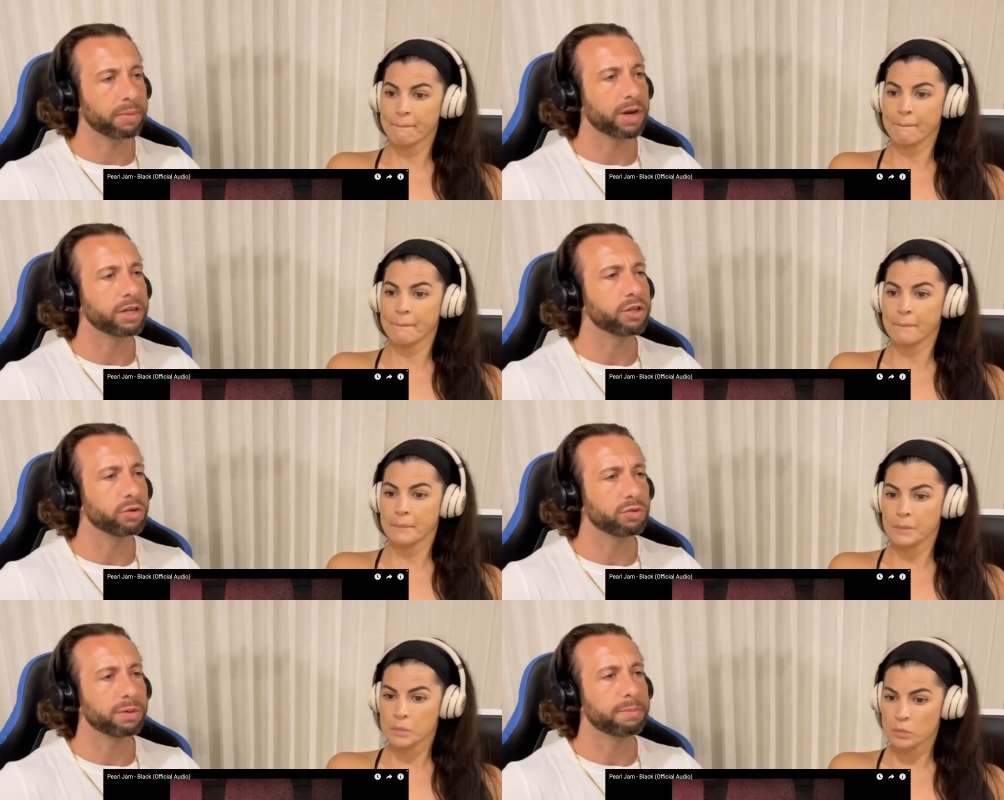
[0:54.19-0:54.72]
Speaker 1: I
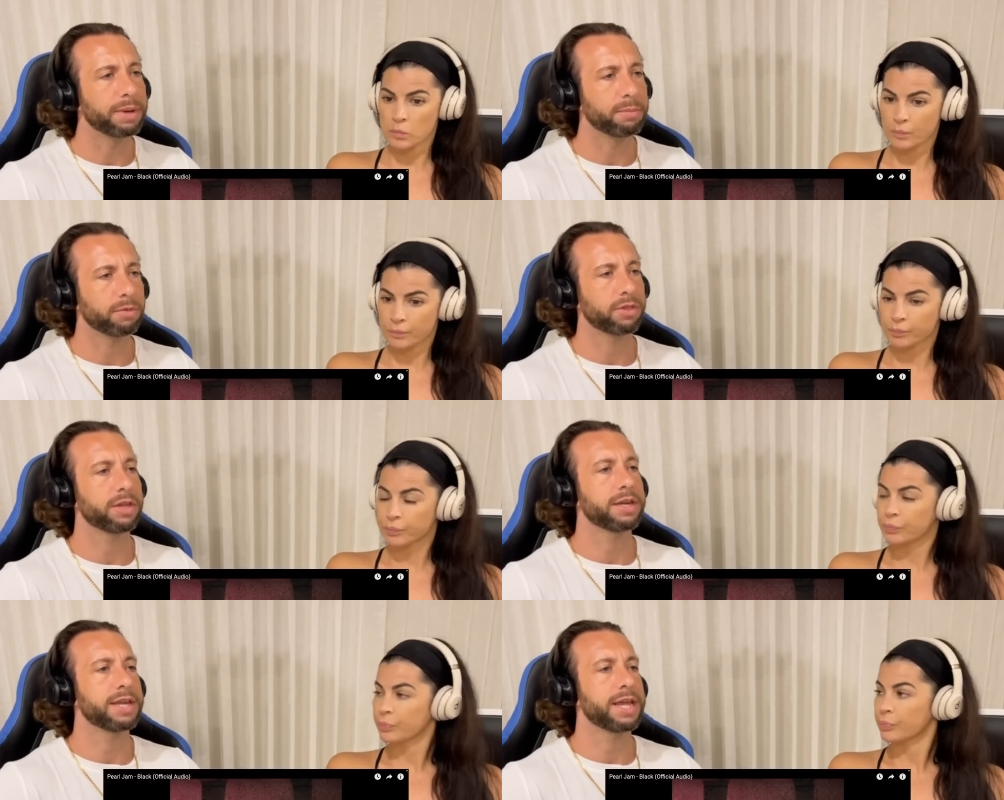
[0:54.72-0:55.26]
do remember
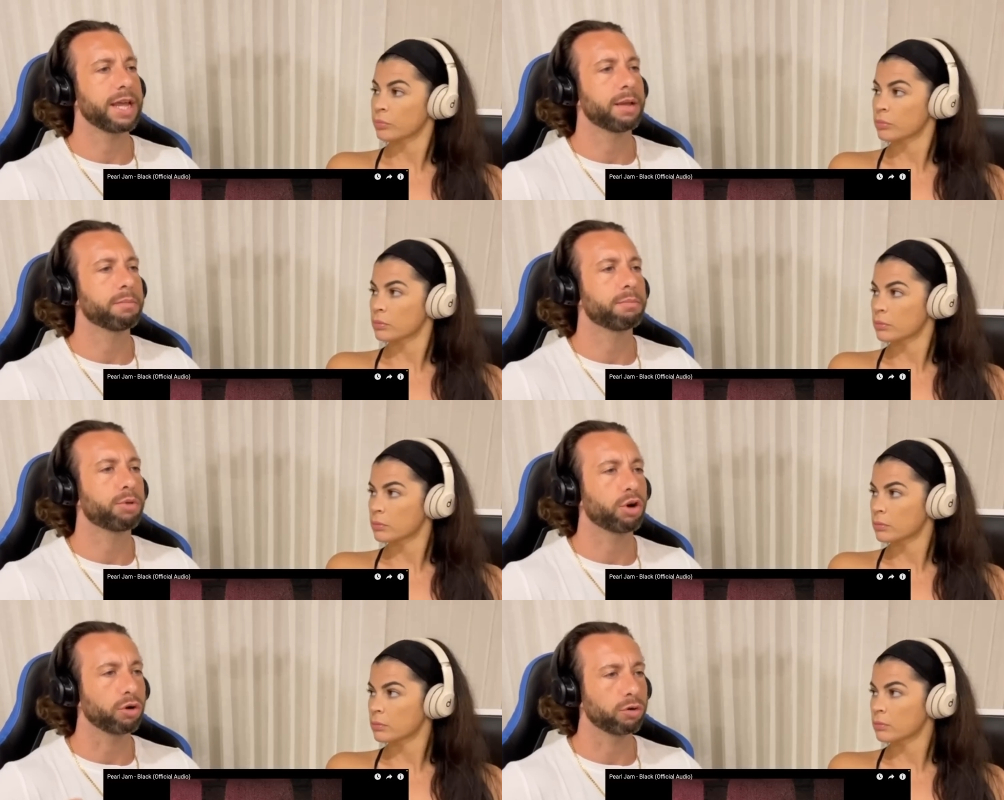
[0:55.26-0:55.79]
the name
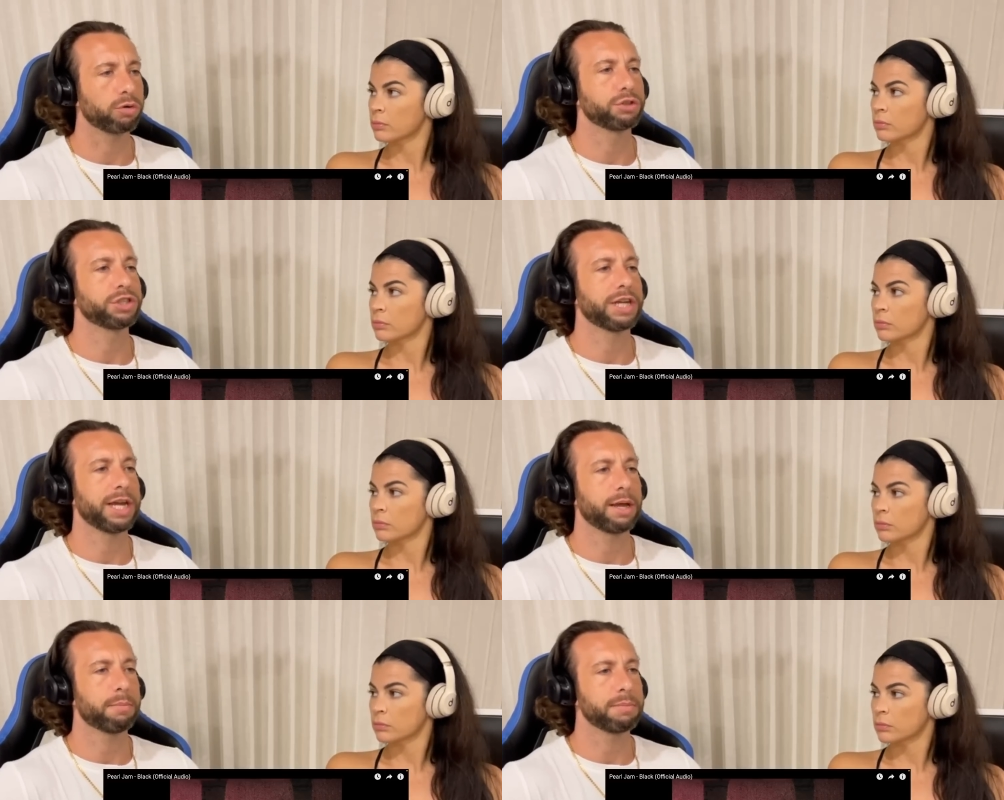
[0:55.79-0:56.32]
Pearl
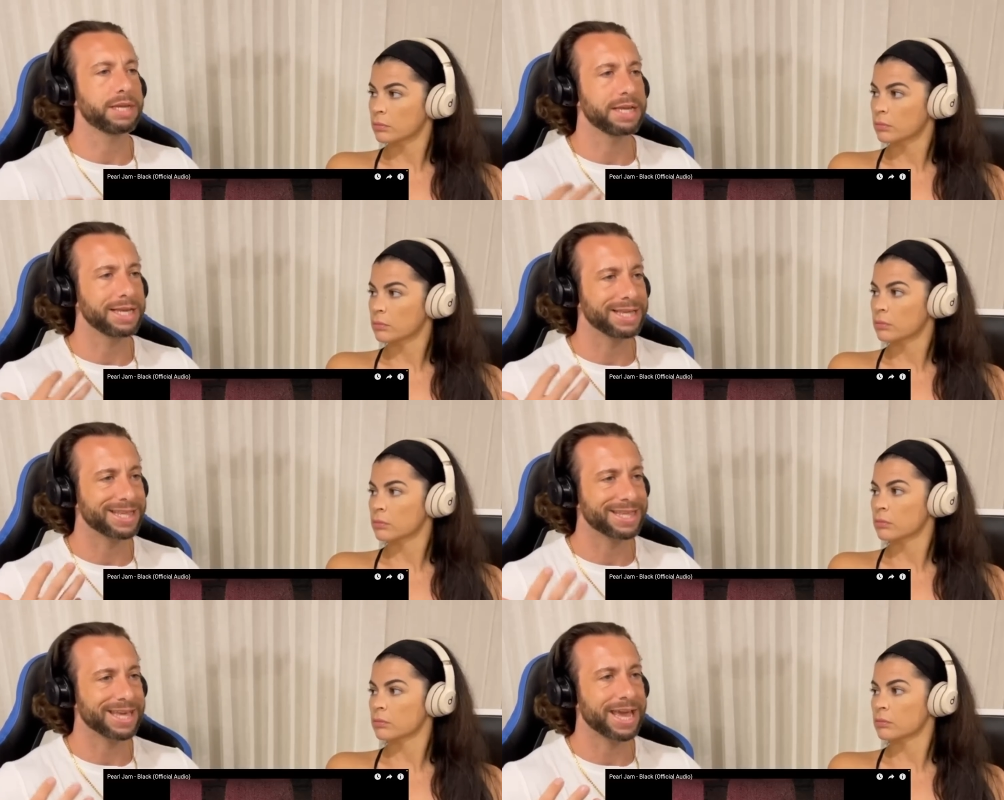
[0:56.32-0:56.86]
Jam being
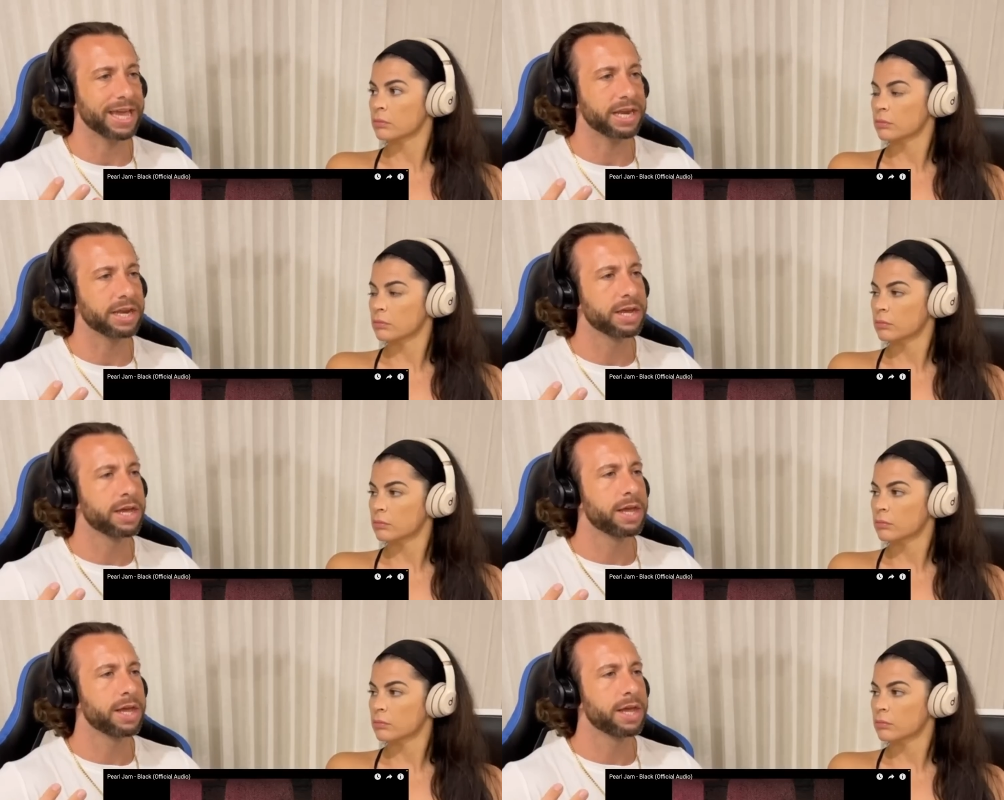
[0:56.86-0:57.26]
said.